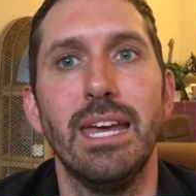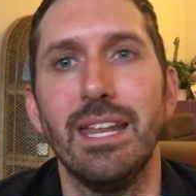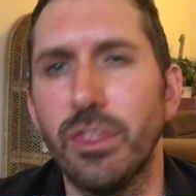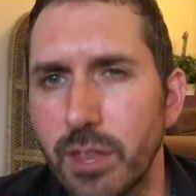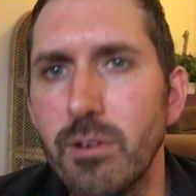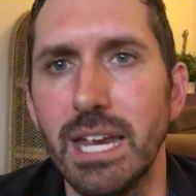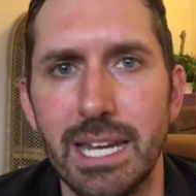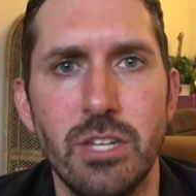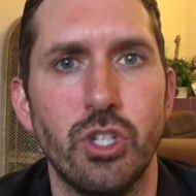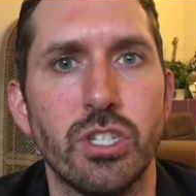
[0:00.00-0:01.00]
in theory at
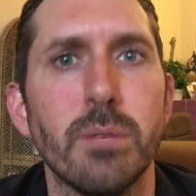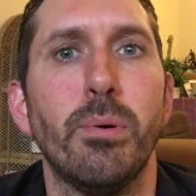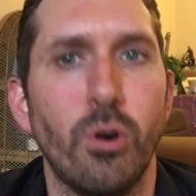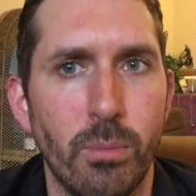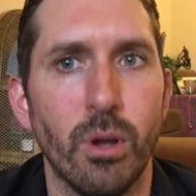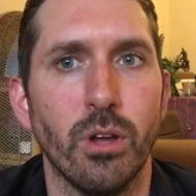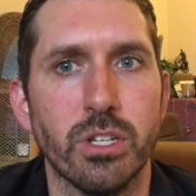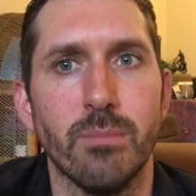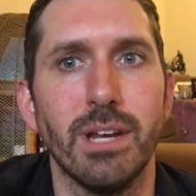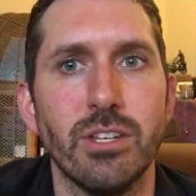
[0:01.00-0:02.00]
least, should support more
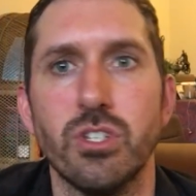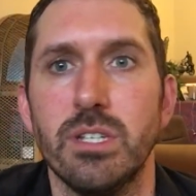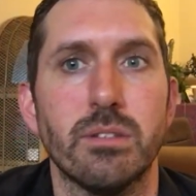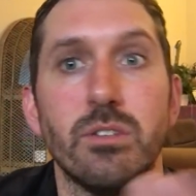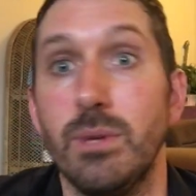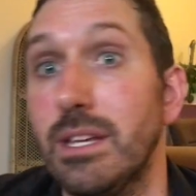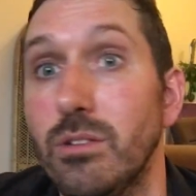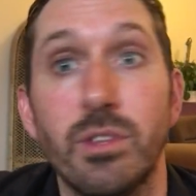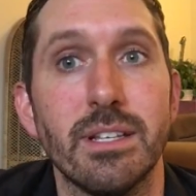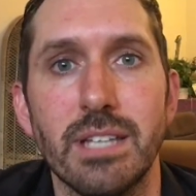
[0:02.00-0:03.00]
long-term relationships because we can
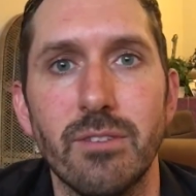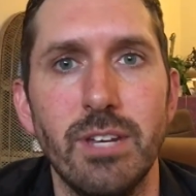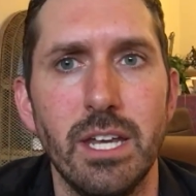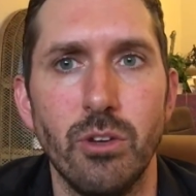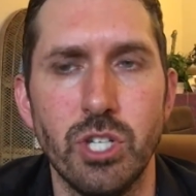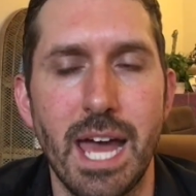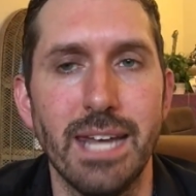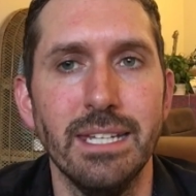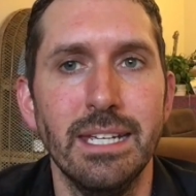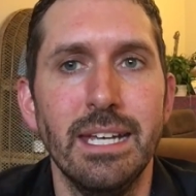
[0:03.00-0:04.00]
do things like video
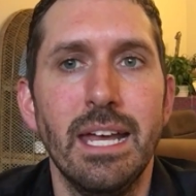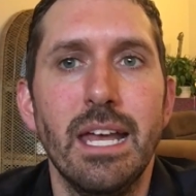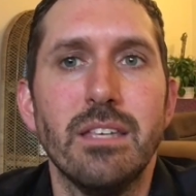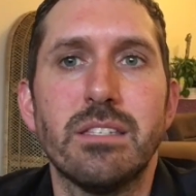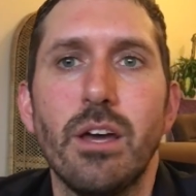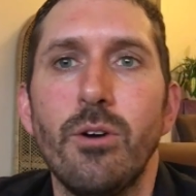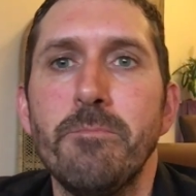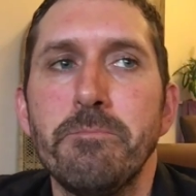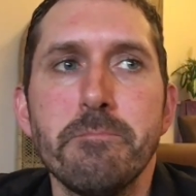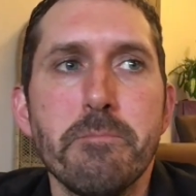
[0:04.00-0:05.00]
chat.
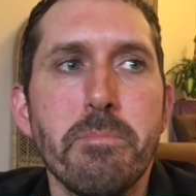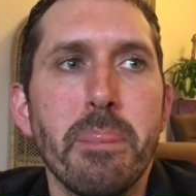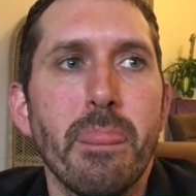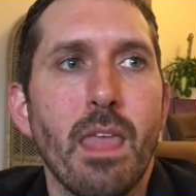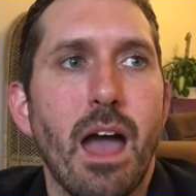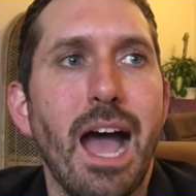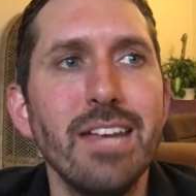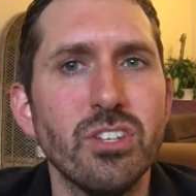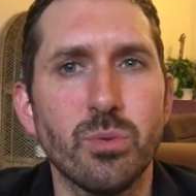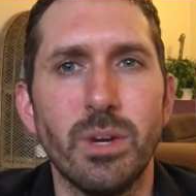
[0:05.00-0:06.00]
So I
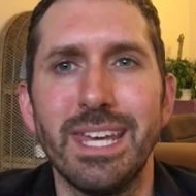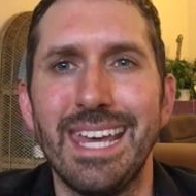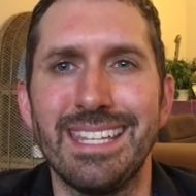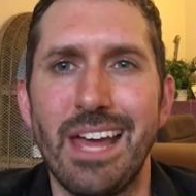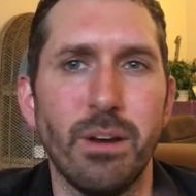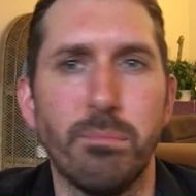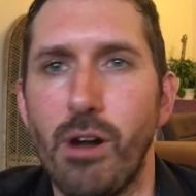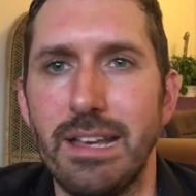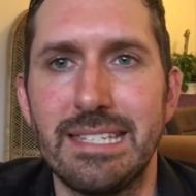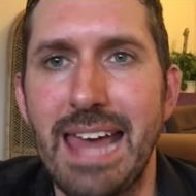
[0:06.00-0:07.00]
just want to get down to
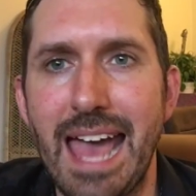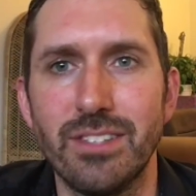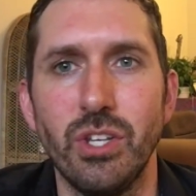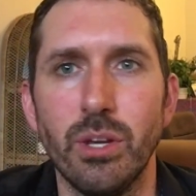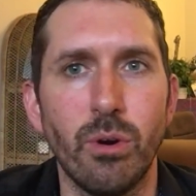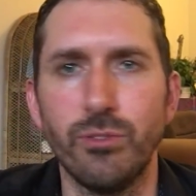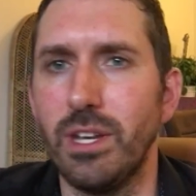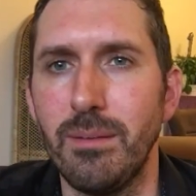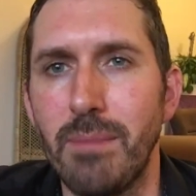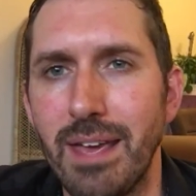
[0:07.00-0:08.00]
brass tacks. You know, often
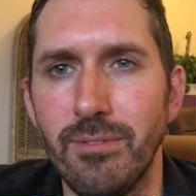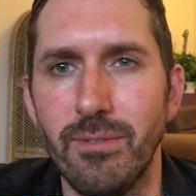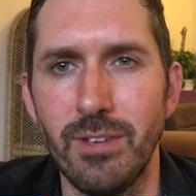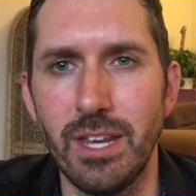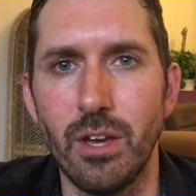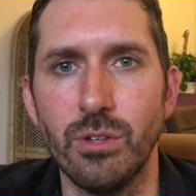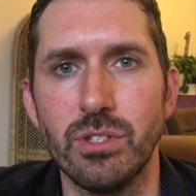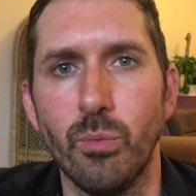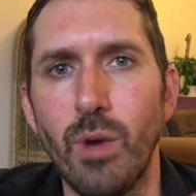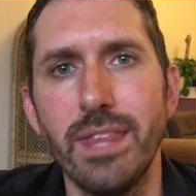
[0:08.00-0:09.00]
in my videos, the way